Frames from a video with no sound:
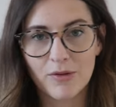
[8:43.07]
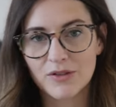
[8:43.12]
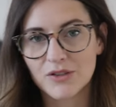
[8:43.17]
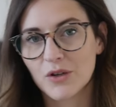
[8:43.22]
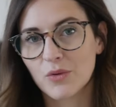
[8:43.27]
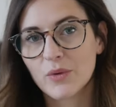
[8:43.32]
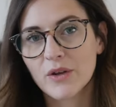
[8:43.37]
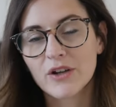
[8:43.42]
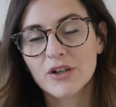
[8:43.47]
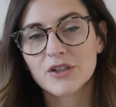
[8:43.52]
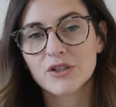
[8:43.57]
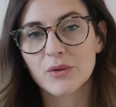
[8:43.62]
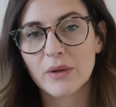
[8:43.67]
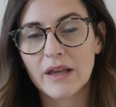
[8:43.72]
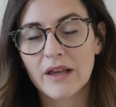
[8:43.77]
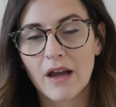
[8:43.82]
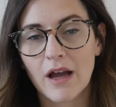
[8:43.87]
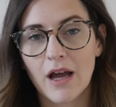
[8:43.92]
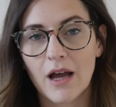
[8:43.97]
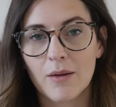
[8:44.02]
So we are
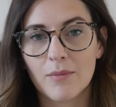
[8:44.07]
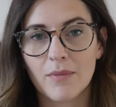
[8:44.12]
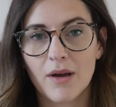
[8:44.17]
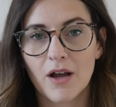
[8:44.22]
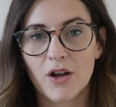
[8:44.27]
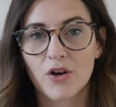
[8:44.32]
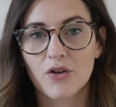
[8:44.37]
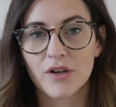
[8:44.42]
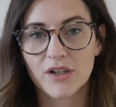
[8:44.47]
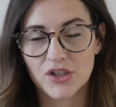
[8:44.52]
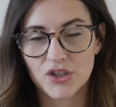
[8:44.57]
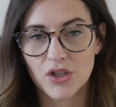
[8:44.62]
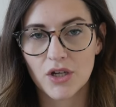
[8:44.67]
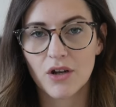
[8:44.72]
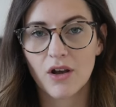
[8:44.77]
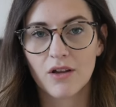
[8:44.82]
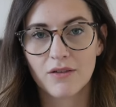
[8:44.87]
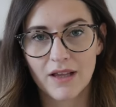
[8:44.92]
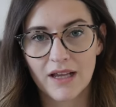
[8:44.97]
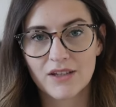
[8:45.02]
doing um, a Christian
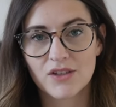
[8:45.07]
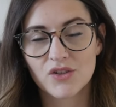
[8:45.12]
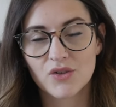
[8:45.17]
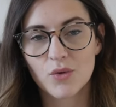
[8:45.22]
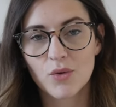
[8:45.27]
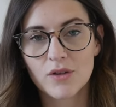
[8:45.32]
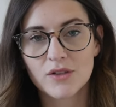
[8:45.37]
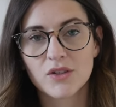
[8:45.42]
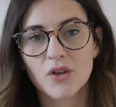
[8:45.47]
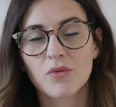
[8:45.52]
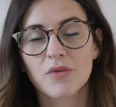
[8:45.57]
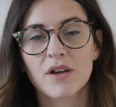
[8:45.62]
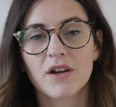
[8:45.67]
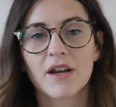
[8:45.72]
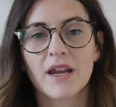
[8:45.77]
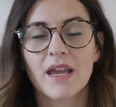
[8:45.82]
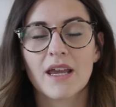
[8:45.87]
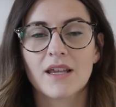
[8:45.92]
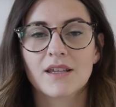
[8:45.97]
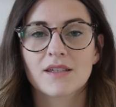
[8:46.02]
online school, so there
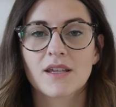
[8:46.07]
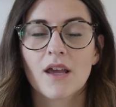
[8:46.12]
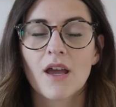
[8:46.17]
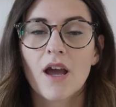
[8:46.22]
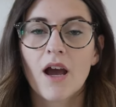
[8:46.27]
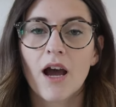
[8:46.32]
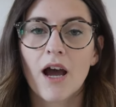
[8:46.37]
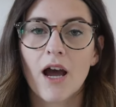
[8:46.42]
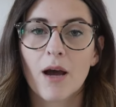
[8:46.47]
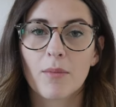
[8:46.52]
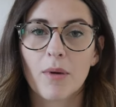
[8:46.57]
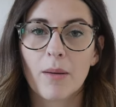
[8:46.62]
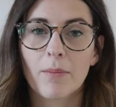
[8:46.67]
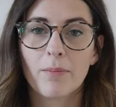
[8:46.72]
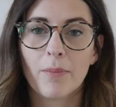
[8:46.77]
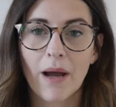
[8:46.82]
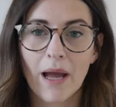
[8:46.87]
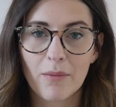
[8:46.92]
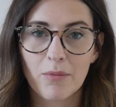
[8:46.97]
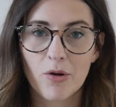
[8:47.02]
is um, a
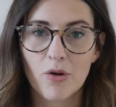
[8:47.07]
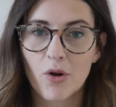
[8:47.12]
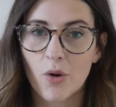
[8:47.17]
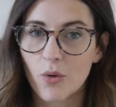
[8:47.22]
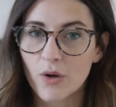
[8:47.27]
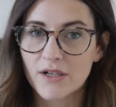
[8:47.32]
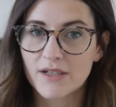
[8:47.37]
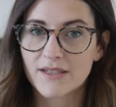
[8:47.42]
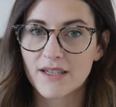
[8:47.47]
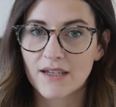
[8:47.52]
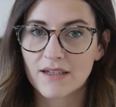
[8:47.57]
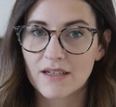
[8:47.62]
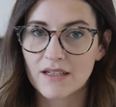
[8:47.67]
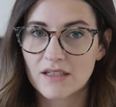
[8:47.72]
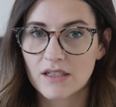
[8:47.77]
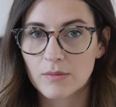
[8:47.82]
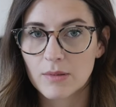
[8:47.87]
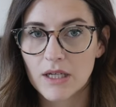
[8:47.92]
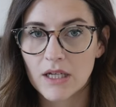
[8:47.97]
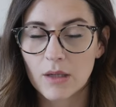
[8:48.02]
Bible course that needs
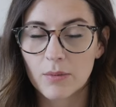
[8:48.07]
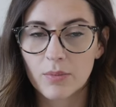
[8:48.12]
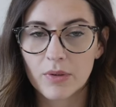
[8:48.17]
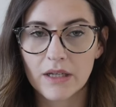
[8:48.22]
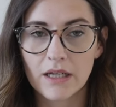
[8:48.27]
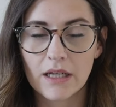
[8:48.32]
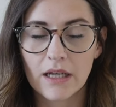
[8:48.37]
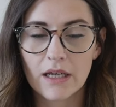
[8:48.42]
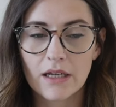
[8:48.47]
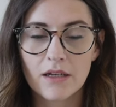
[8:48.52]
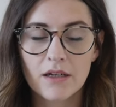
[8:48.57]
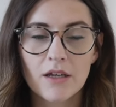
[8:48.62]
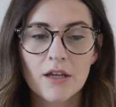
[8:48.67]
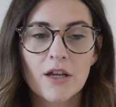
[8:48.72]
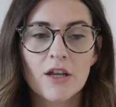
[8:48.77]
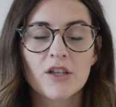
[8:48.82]
to be completed.